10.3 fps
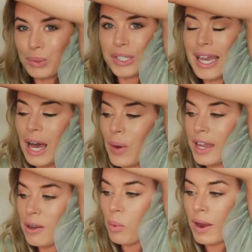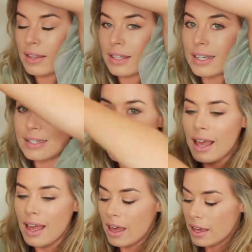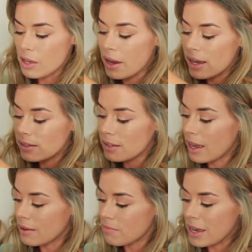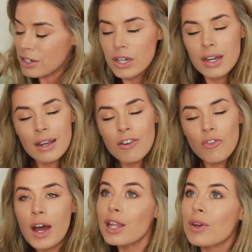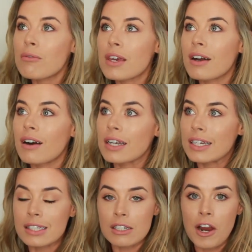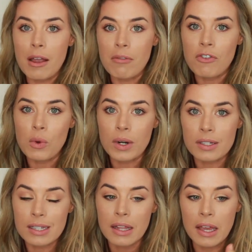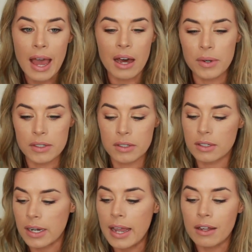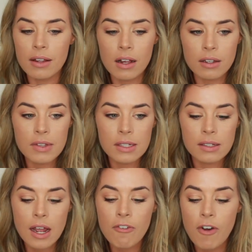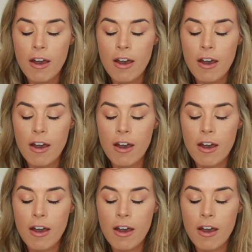we'll see how I end up wearing this. You guys, uh, make sure you're following me on Instagram if you want to see like how I style all of this stuff.